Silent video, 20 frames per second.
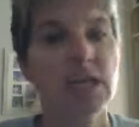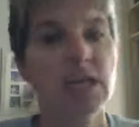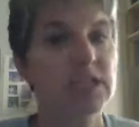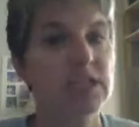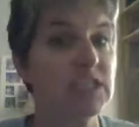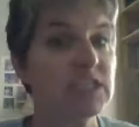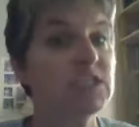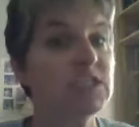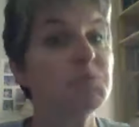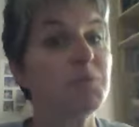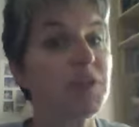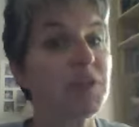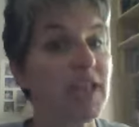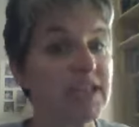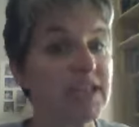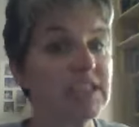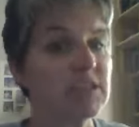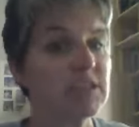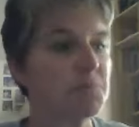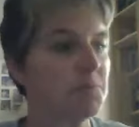
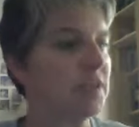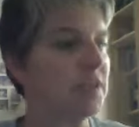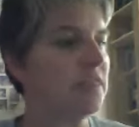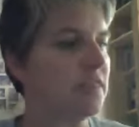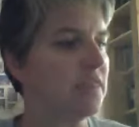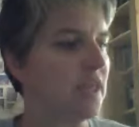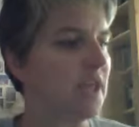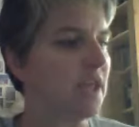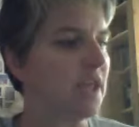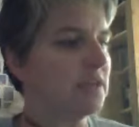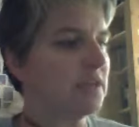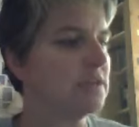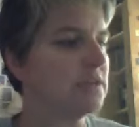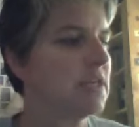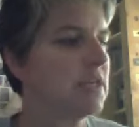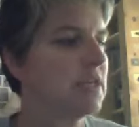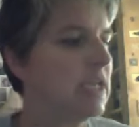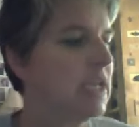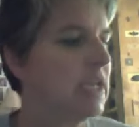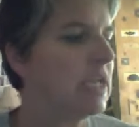Displacement then
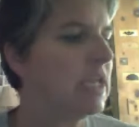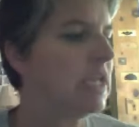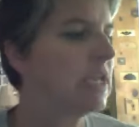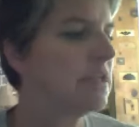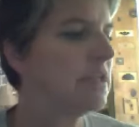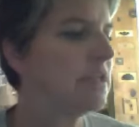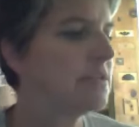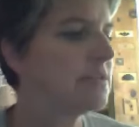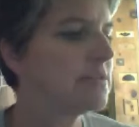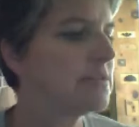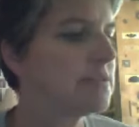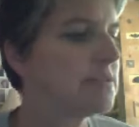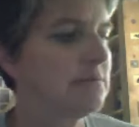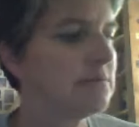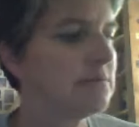is